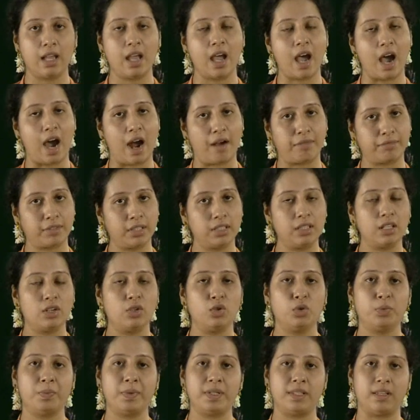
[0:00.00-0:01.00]
after the
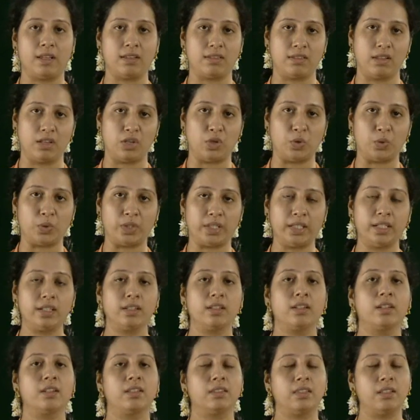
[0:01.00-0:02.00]
loop is executed,
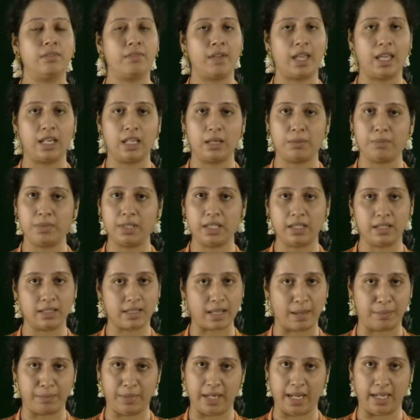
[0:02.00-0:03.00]
the variable is
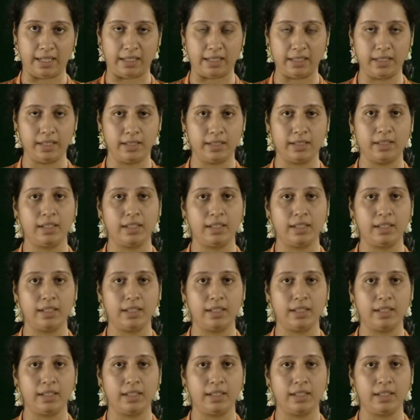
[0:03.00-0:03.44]
updated,